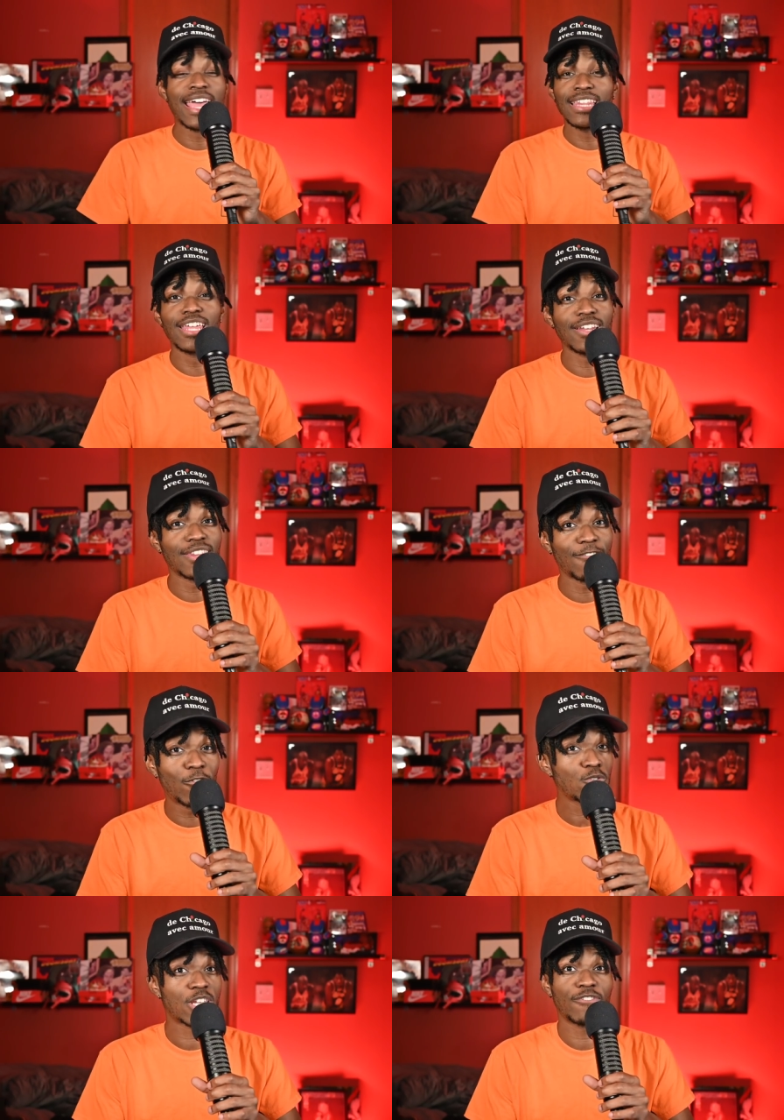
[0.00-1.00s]
The the
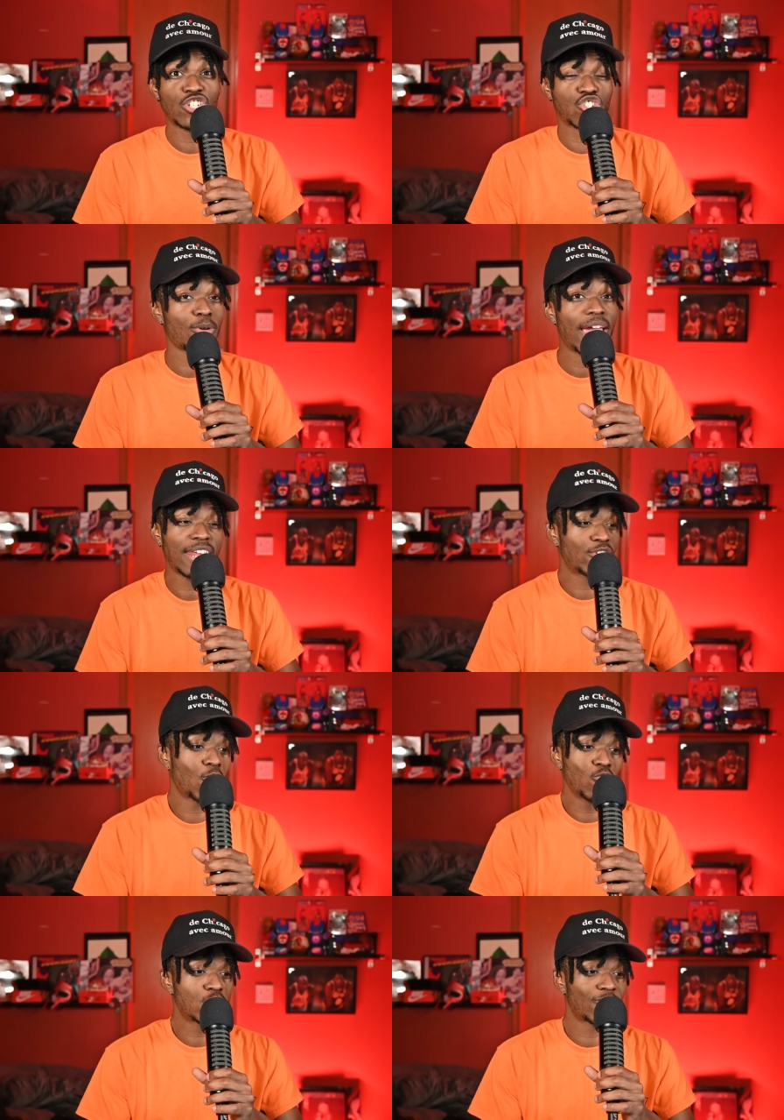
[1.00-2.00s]
Vucevic trade, even
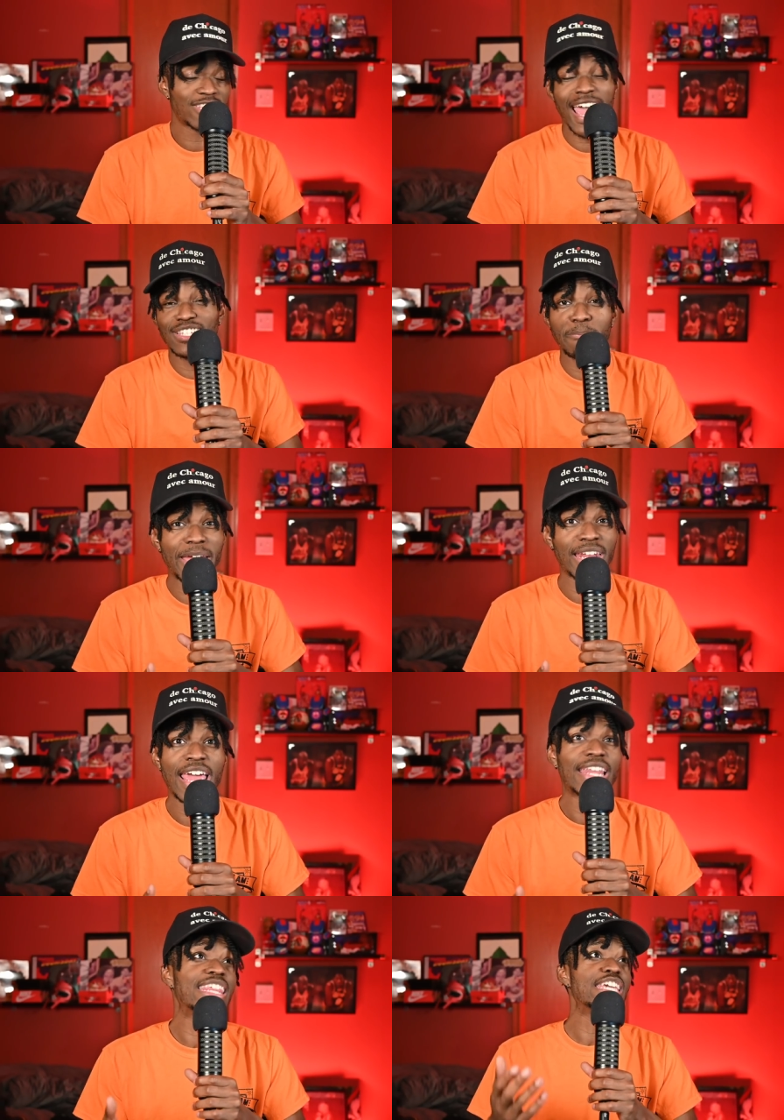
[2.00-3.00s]
though Vucevic hasn't been
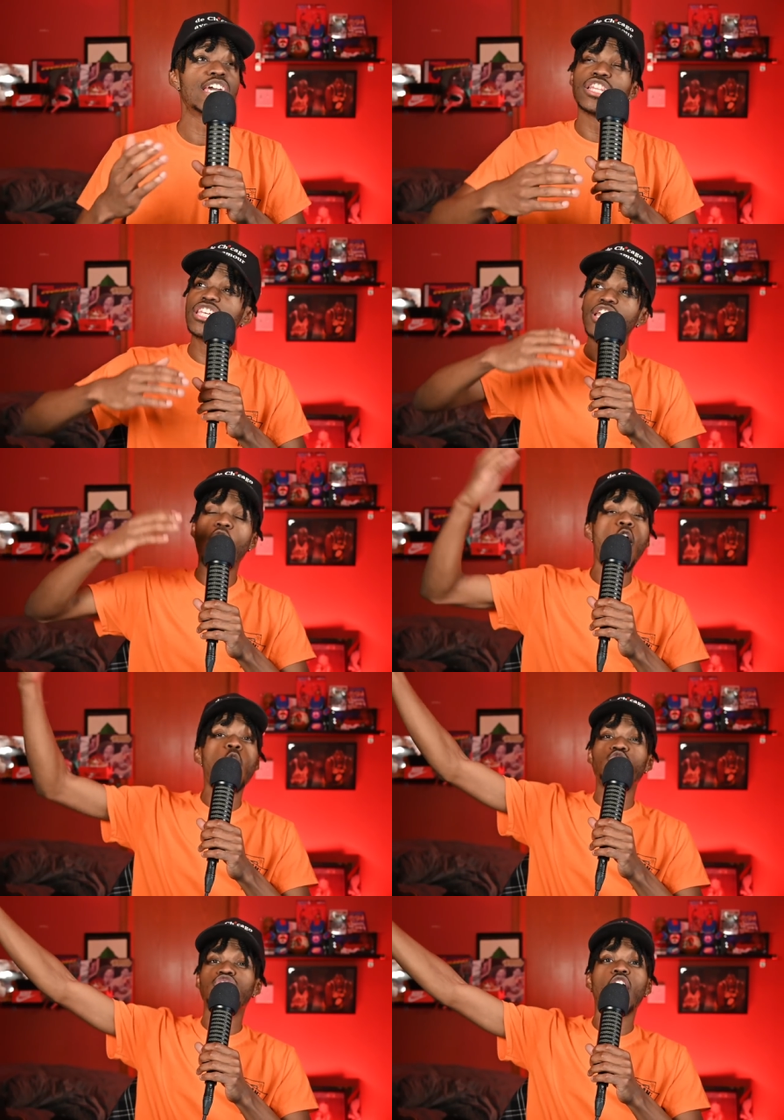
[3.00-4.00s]
the the
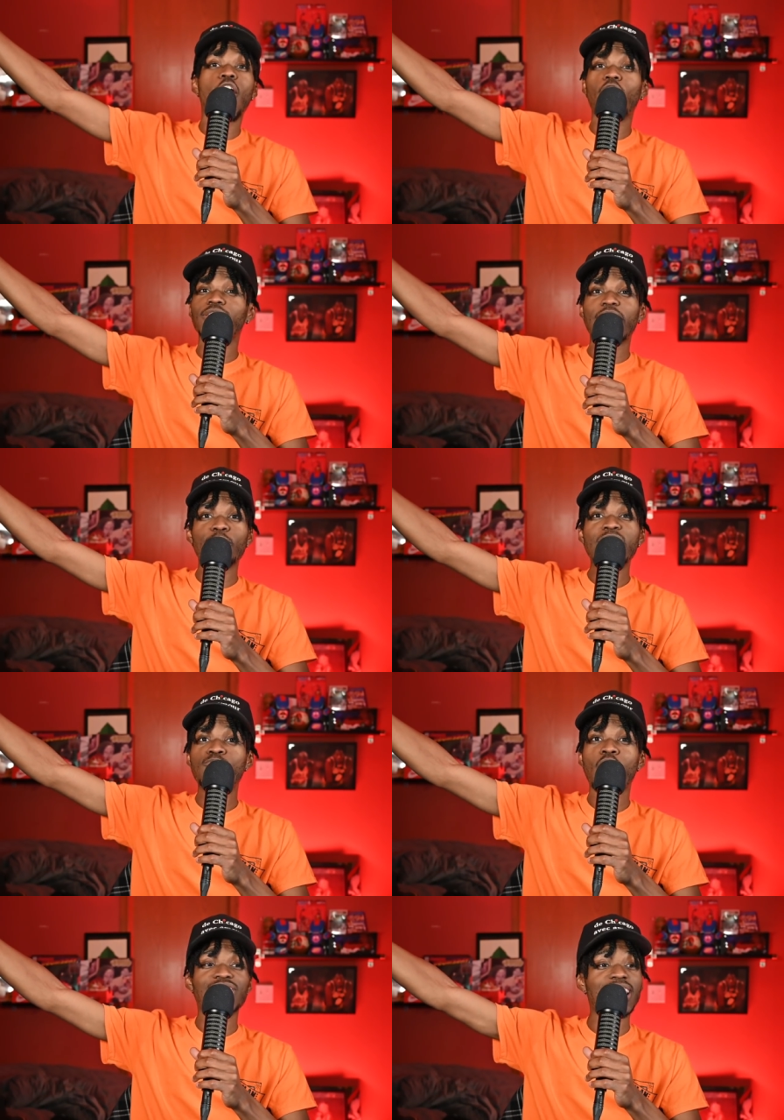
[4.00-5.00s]
all star that he
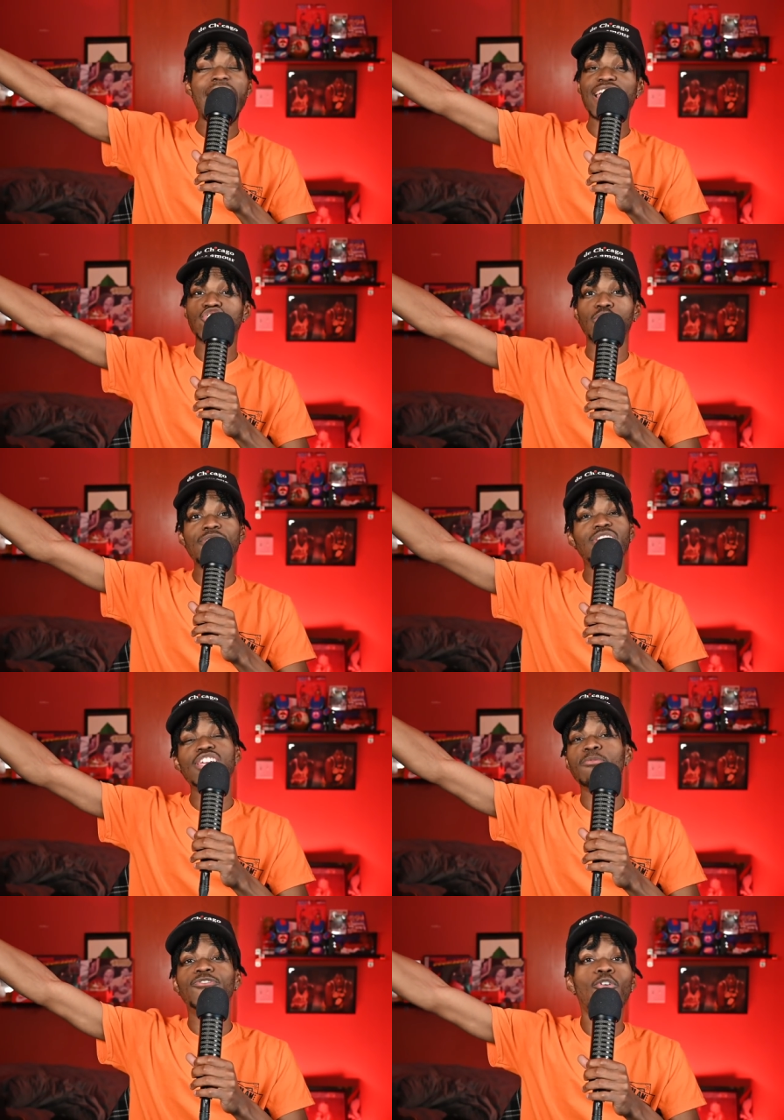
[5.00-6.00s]
was last year, even the
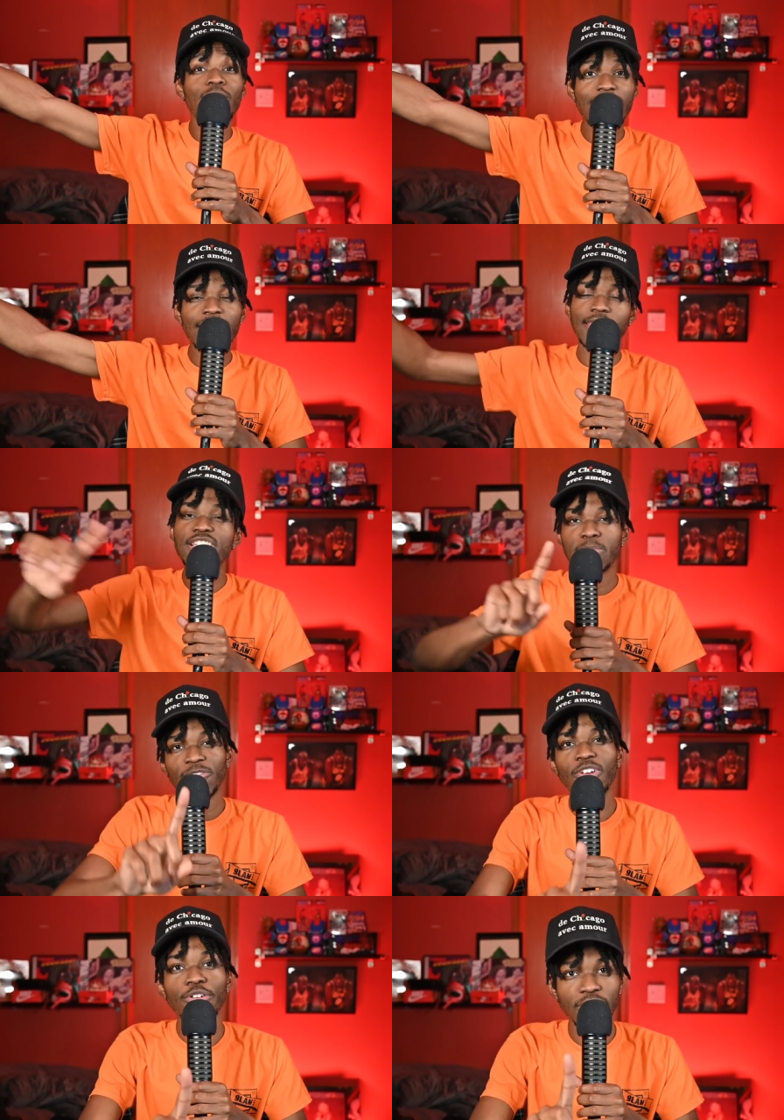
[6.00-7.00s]
year before that, he's
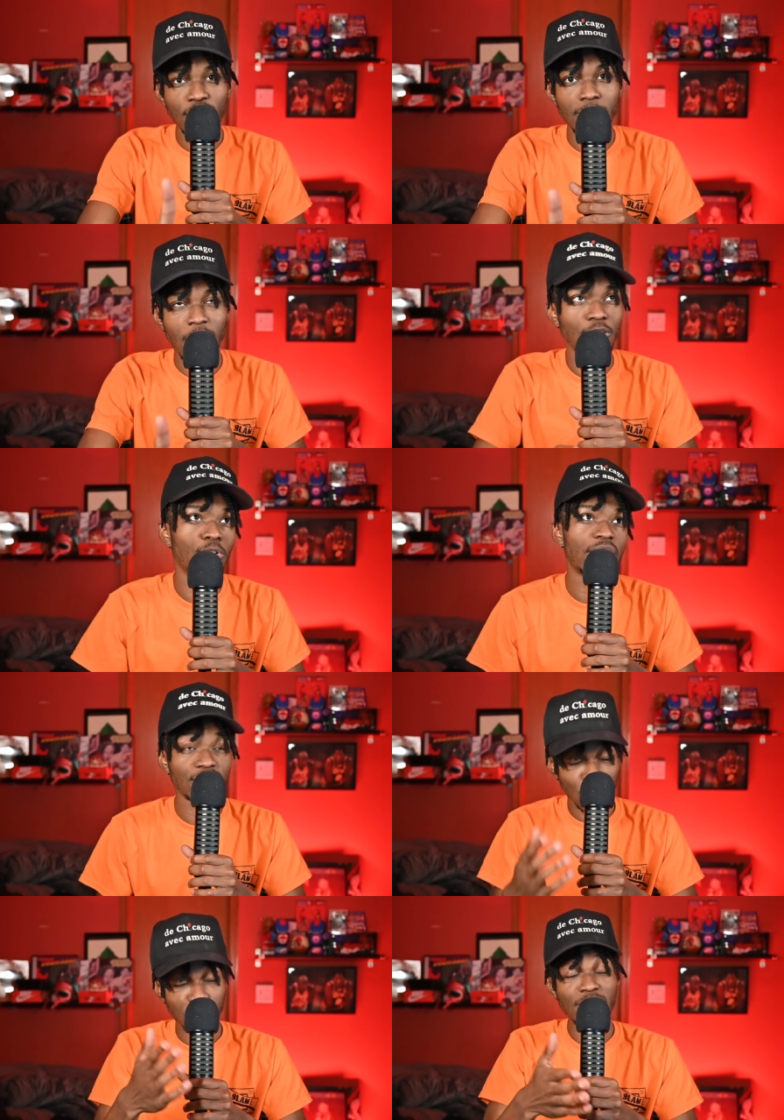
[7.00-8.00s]
been very good by the way,
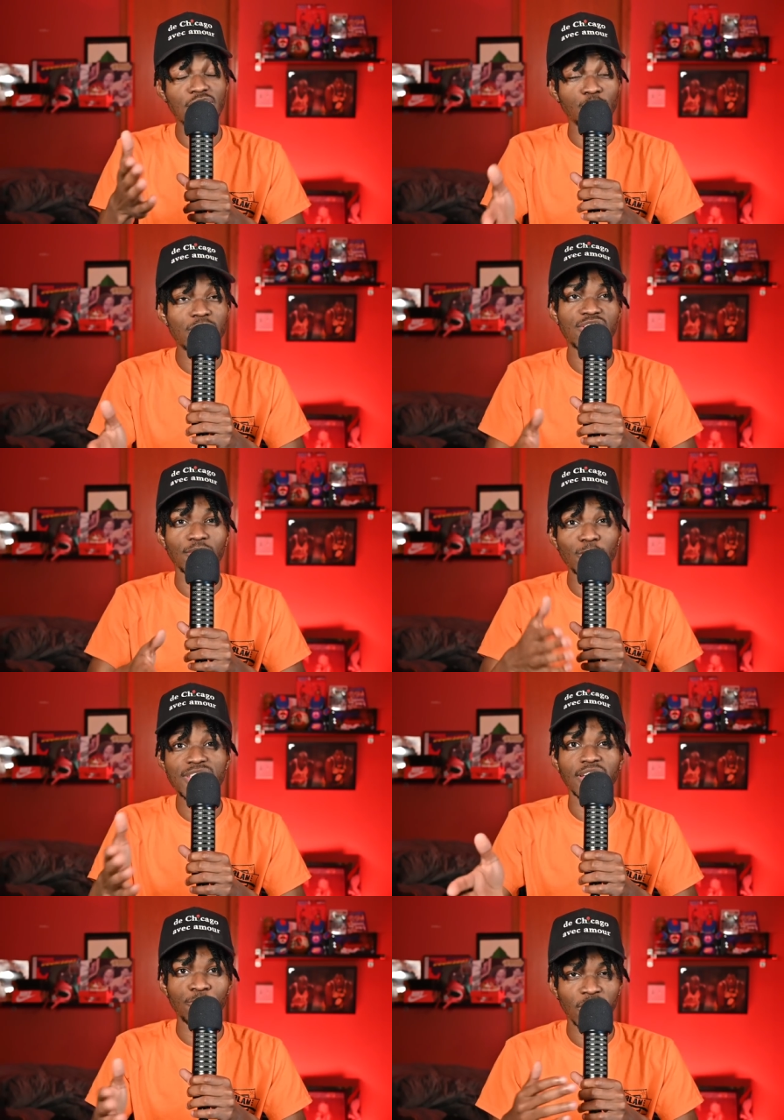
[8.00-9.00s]
especially recent,
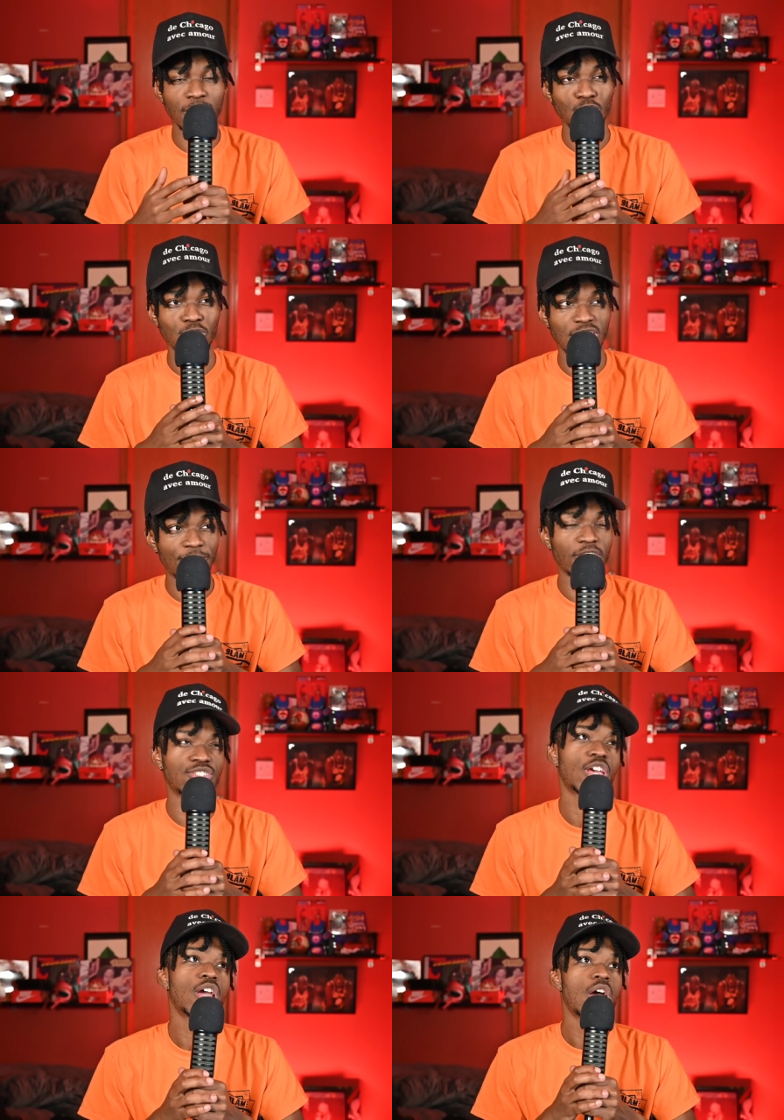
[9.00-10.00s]
recently when it comes to his
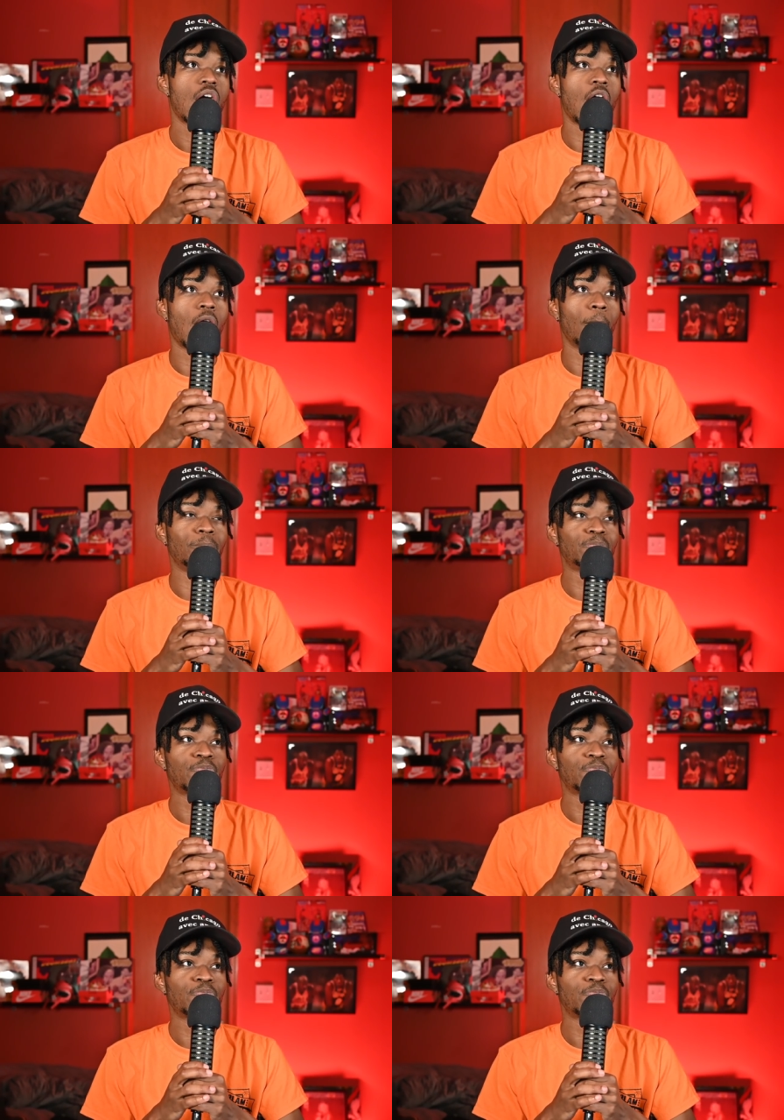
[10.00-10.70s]
defense. Um,